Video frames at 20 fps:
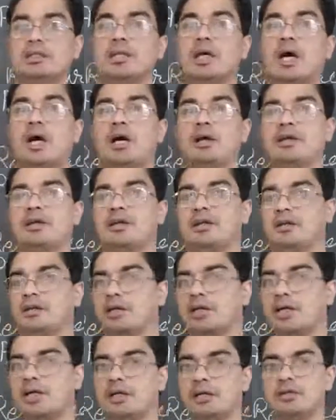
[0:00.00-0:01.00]
dark in
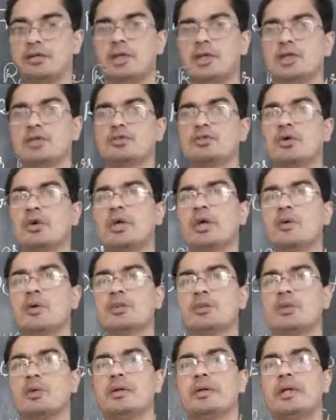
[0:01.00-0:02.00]
color. So he
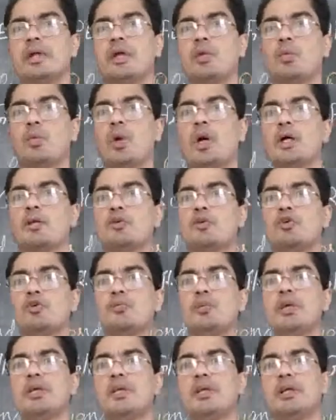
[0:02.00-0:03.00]
was wondering what
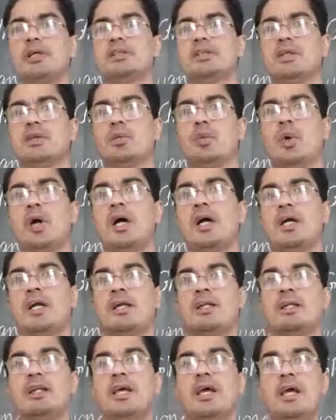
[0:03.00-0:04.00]
could be the reason
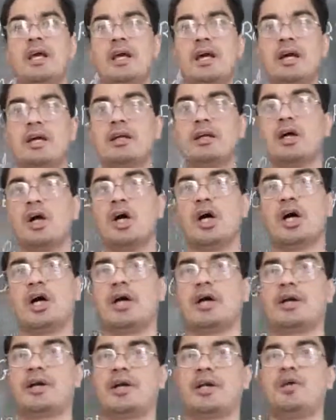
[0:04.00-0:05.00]
why they are
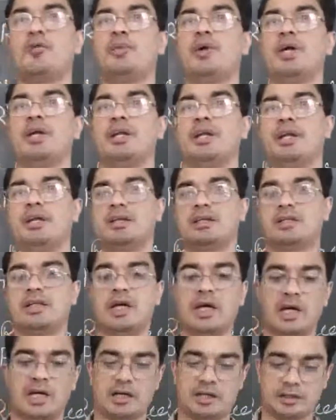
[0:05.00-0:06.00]
remaining
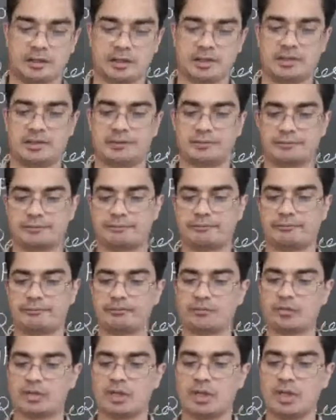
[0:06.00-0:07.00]
dark.
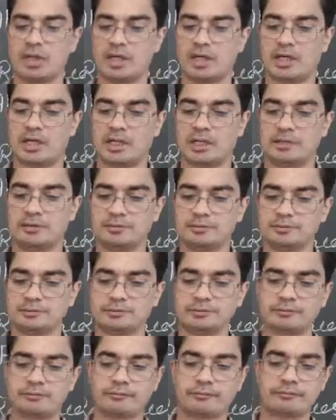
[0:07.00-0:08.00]
And